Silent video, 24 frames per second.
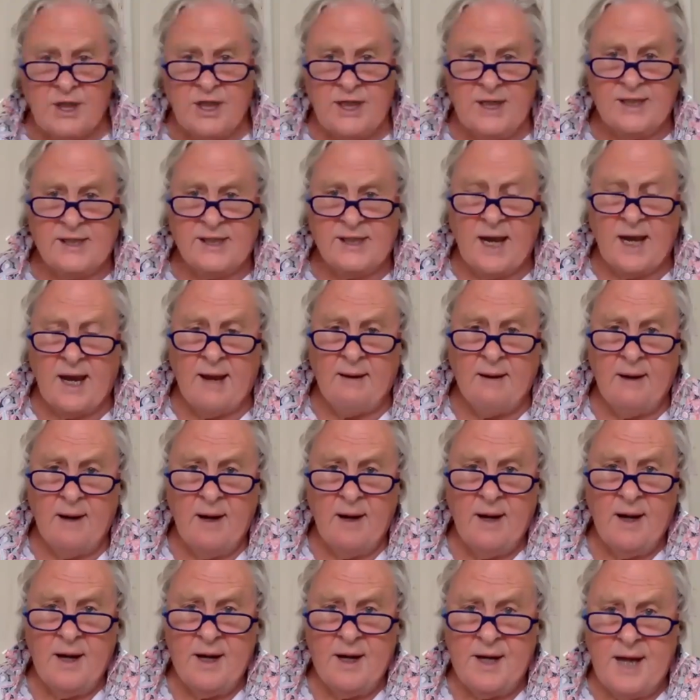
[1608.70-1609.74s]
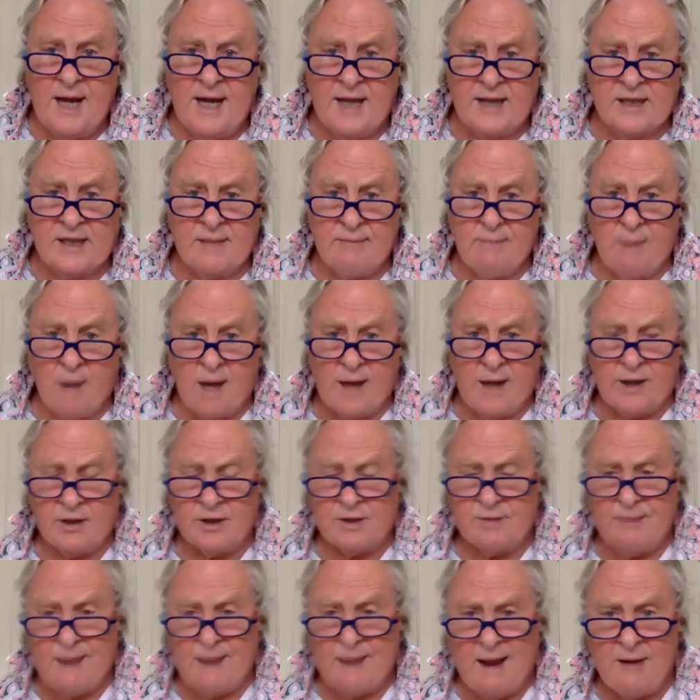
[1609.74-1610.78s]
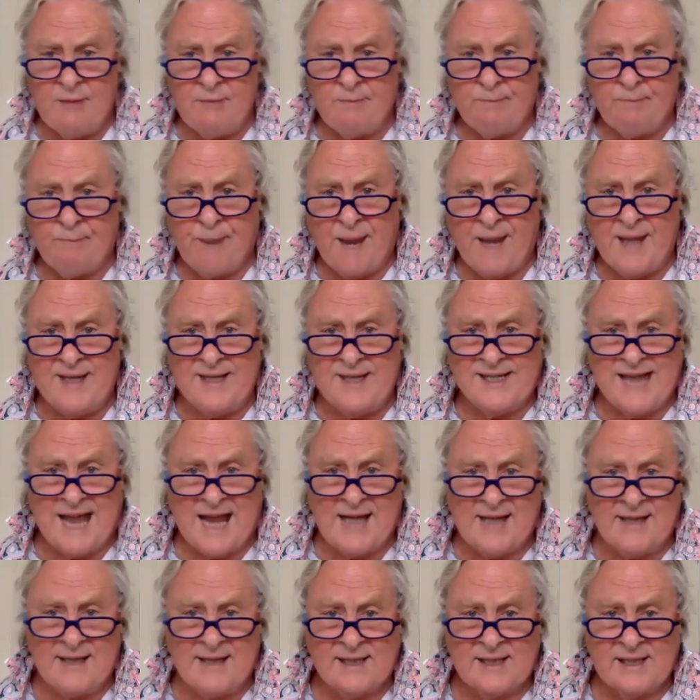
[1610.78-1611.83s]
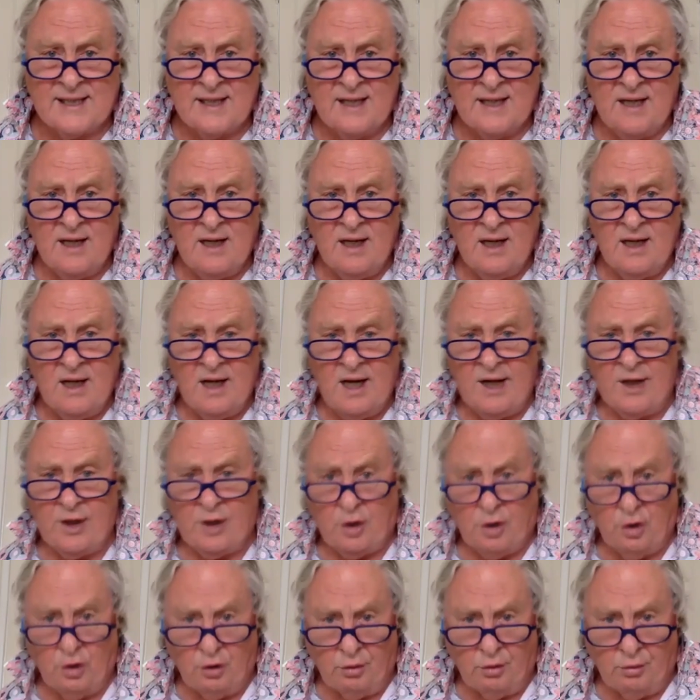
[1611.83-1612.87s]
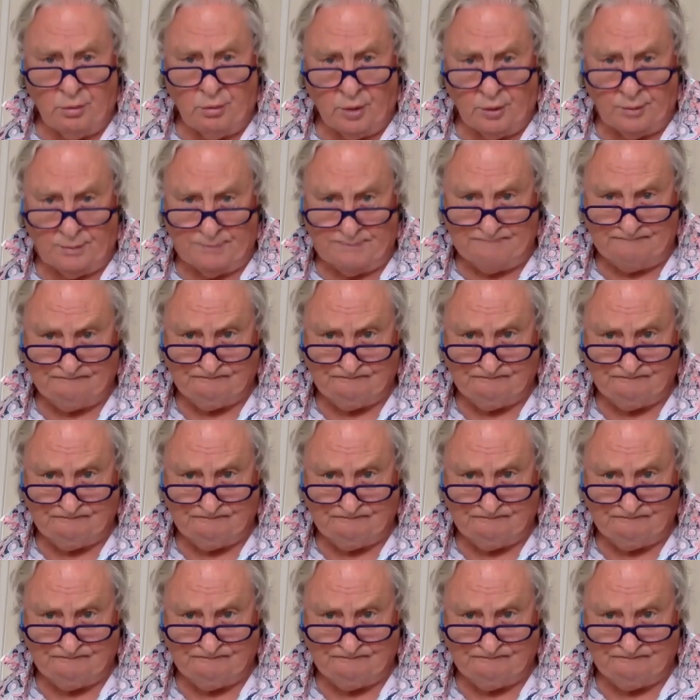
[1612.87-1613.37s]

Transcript: is near St Michael's Mount, Penzance in Cornwall.